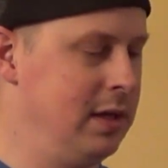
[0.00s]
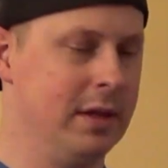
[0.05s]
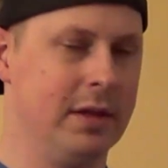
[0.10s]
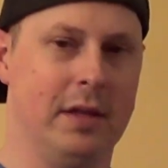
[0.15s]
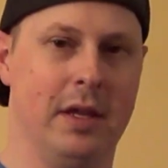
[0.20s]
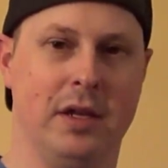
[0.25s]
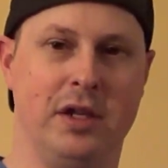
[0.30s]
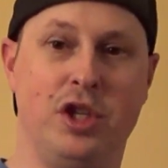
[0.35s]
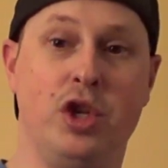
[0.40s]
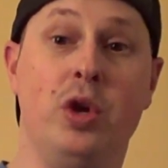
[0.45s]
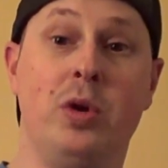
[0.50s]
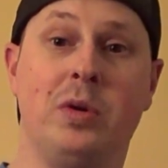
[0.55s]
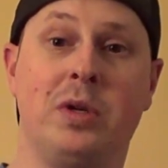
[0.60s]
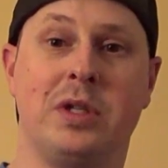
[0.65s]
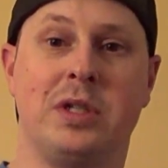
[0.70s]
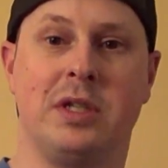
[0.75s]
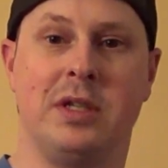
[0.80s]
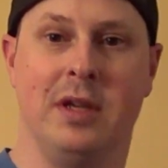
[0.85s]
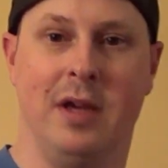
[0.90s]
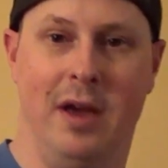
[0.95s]
The
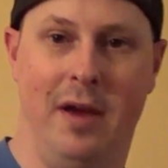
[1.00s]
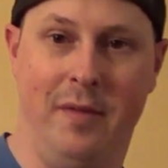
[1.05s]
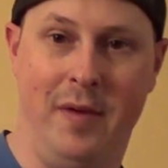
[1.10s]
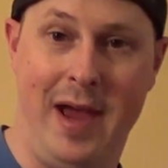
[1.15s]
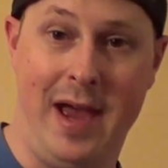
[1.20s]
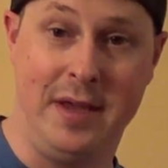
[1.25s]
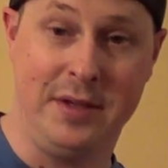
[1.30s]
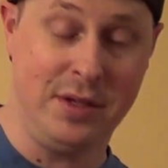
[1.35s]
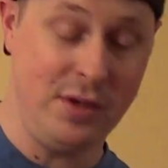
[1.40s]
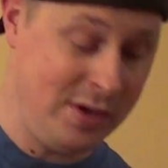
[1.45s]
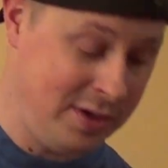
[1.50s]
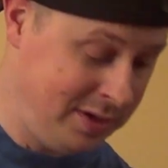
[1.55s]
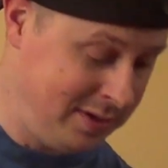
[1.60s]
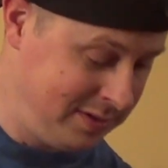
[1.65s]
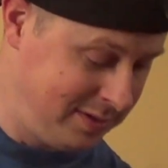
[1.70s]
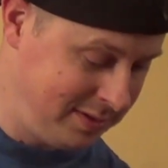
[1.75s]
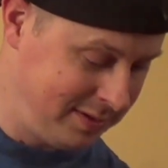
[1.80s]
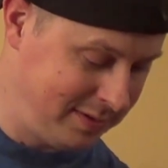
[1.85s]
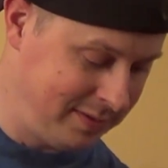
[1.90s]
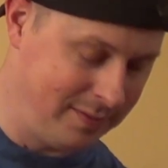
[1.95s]
Toques of Hazard.
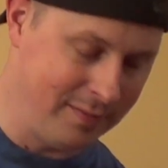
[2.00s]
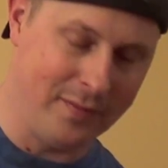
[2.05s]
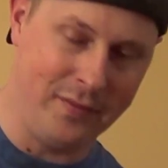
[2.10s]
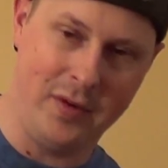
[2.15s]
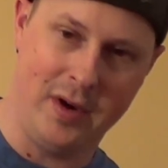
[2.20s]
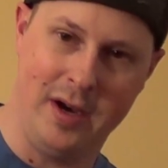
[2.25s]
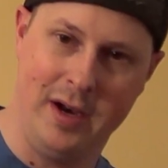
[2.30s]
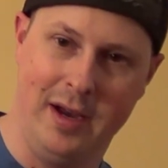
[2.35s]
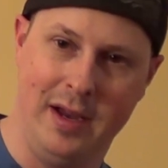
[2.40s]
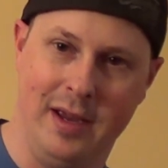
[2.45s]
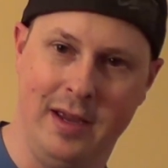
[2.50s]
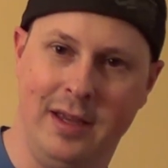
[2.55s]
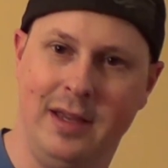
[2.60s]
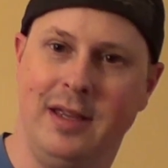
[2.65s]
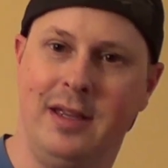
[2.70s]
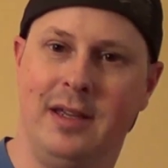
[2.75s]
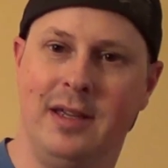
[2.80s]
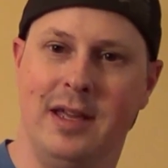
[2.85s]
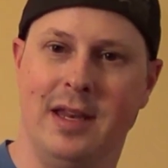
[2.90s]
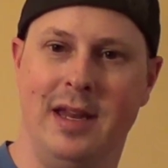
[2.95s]
Very
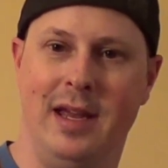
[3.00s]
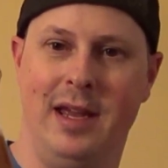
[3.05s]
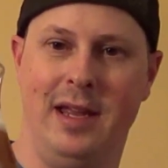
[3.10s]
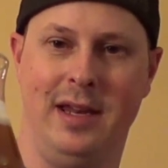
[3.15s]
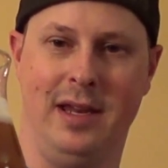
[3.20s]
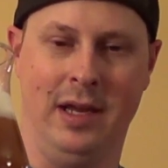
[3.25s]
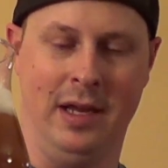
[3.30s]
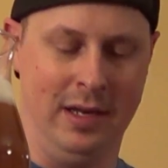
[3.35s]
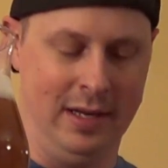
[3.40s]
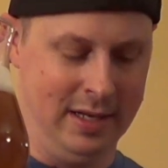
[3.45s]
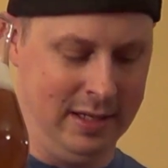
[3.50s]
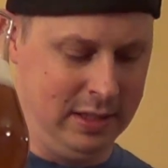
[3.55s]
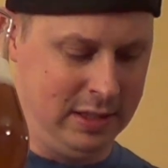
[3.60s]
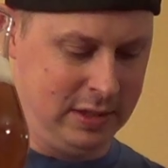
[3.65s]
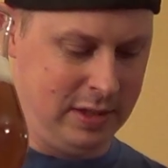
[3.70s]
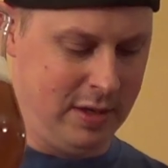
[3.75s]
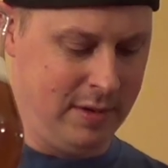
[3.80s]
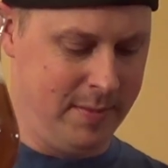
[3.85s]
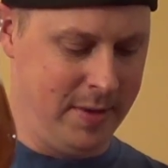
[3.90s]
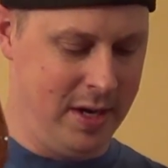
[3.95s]
Canadian
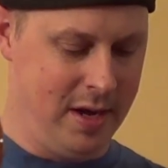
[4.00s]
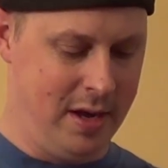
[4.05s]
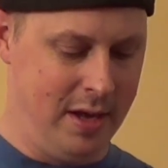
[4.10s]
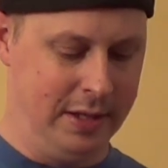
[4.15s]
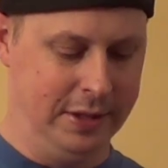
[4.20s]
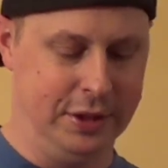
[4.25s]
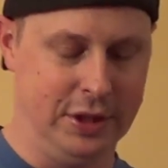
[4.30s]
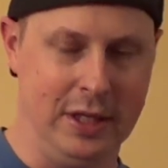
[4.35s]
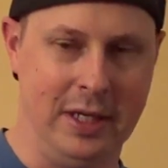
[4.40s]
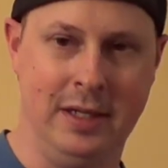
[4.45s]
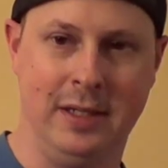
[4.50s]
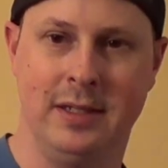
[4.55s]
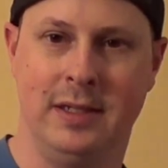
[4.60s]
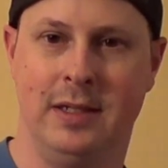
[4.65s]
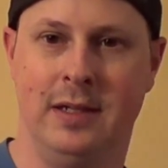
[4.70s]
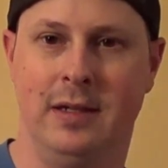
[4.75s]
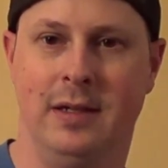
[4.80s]
terminology.